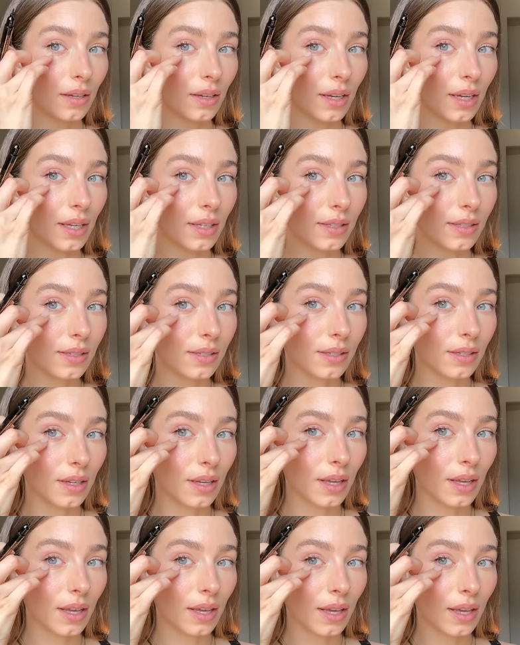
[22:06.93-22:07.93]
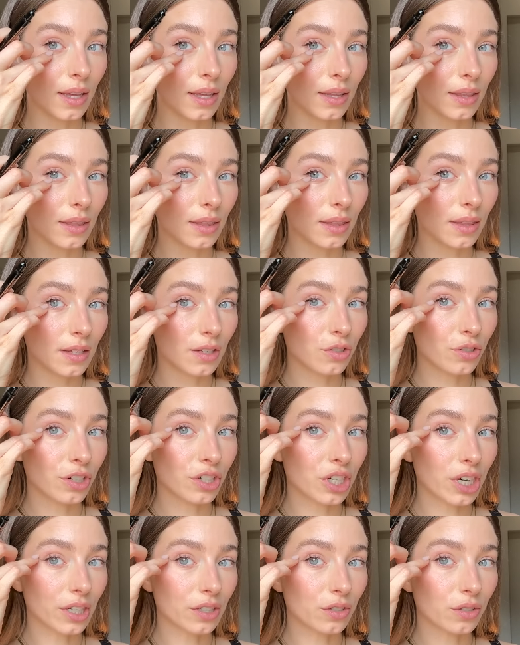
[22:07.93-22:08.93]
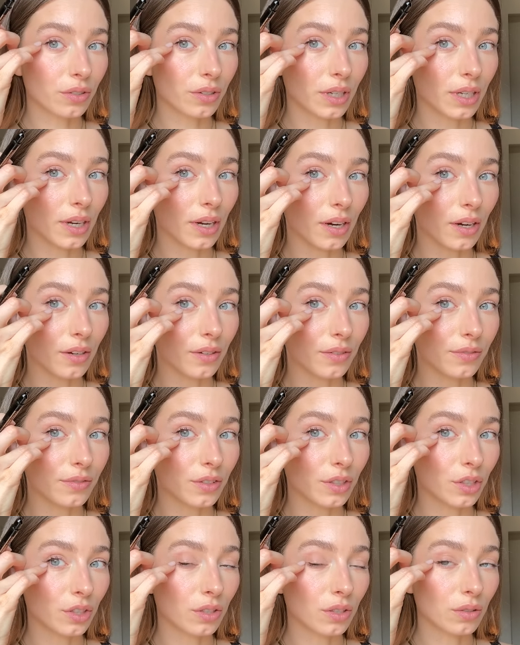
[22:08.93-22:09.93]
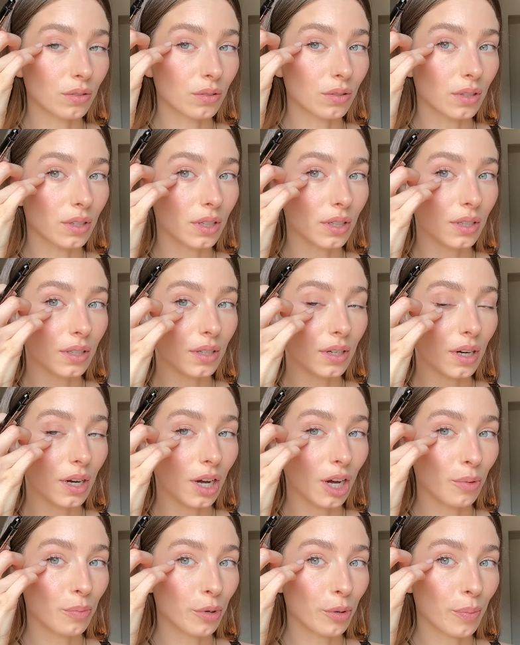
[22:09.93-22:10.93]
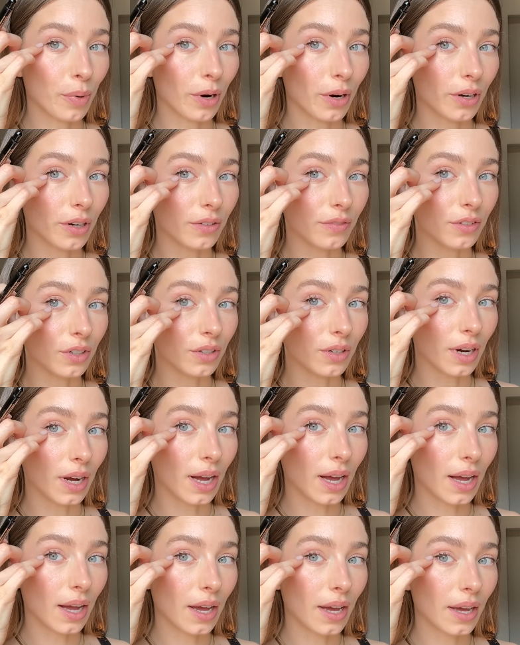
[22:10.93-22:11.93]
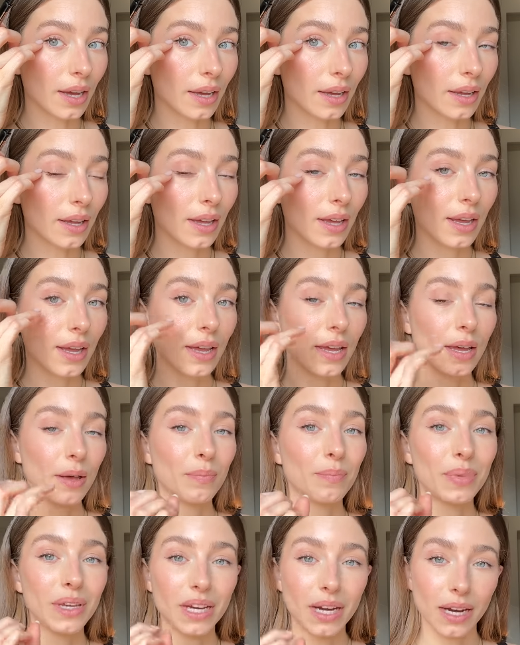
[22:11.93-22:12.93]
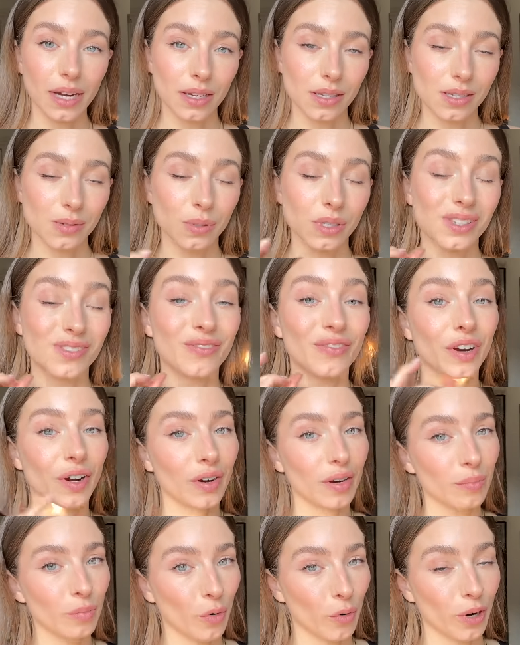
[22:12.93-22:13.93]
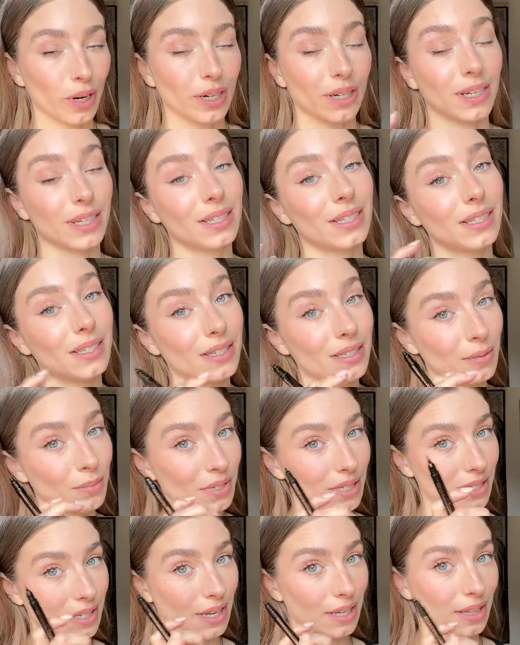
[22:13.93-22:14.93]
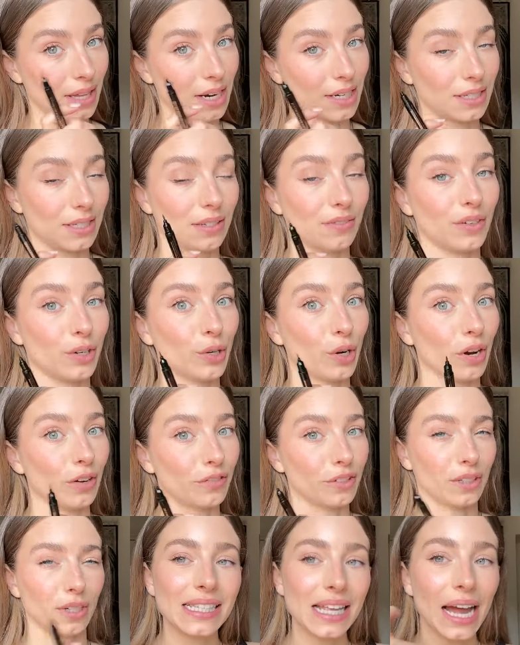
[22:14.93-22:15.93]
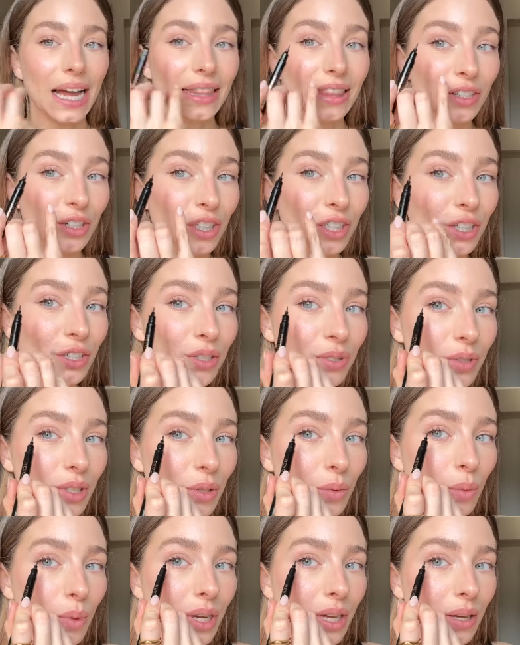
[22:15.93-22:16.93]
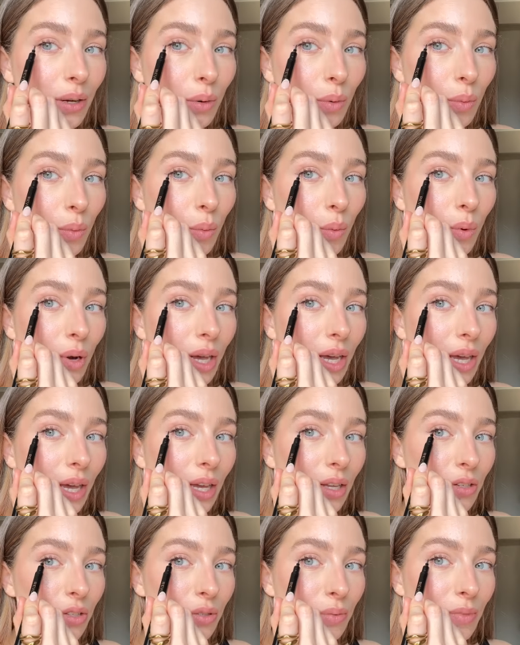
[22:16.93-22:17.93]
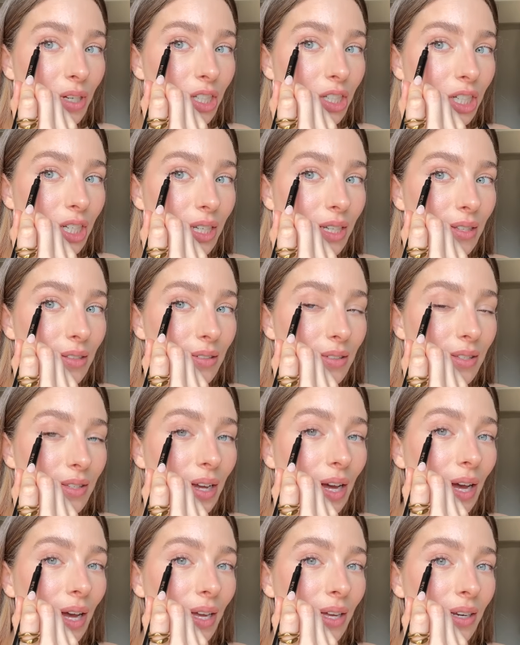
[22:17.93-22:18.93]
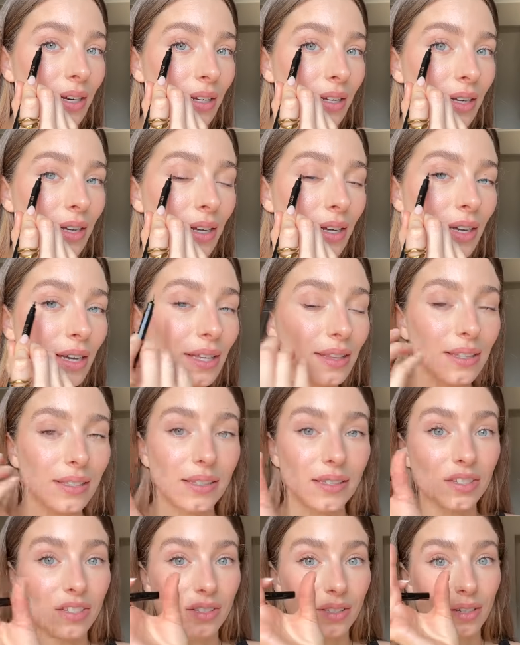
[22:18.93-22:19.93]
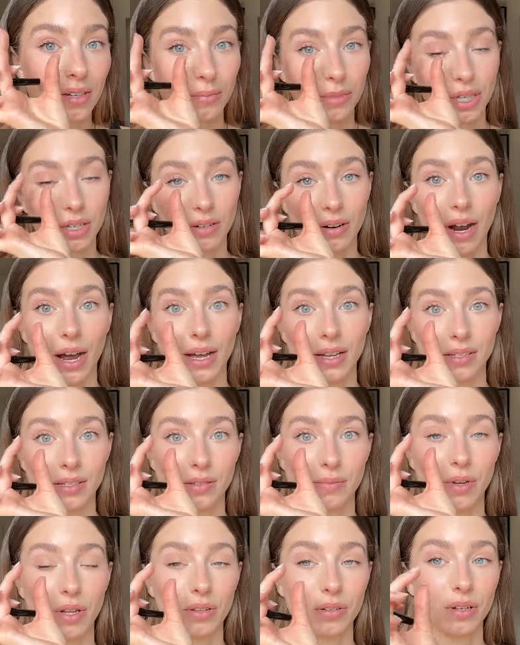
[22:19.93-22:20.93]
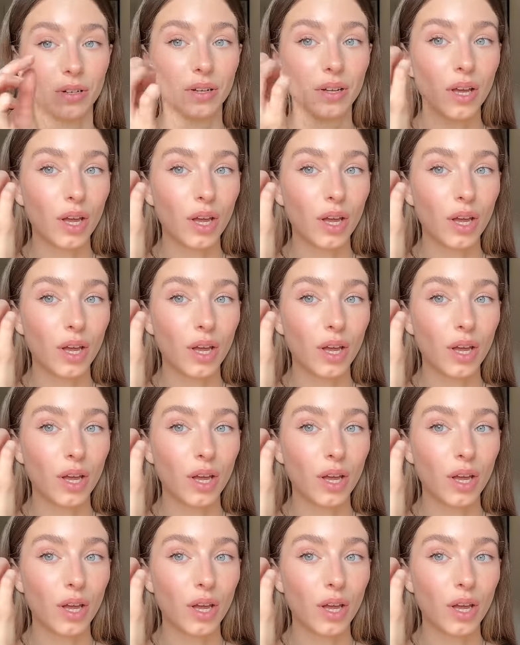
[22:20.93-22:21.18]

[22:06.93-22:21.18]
It's in the trajectory of your upper part of your eye. Because what's very important, and this is a mistake that I see very often, that they're gonna do their wing way too much inside, and this is just gonna make your eyes smaller.